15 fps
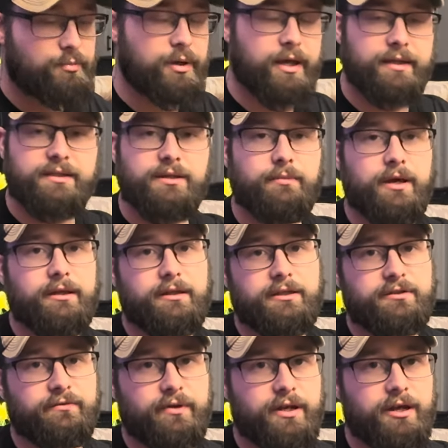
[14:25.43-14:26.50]
paid to make
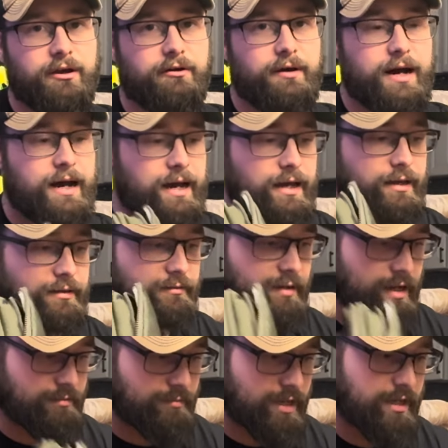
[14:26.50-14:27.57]
this video. I
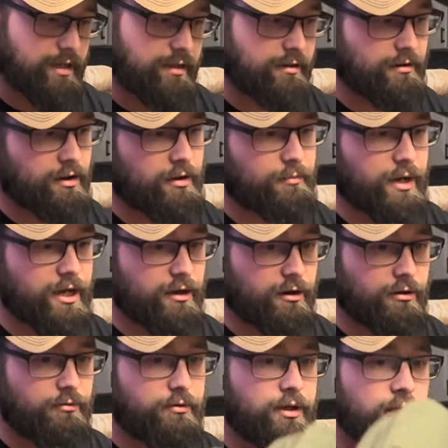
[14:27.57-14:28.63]
make it on my
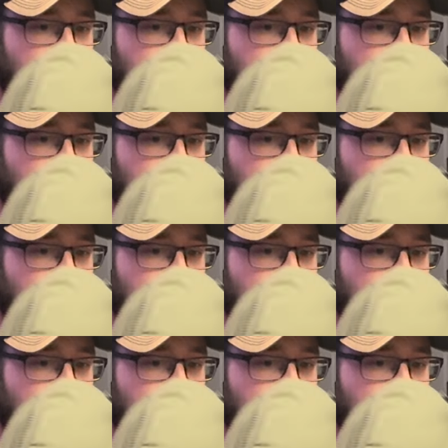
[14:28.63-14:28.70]
own.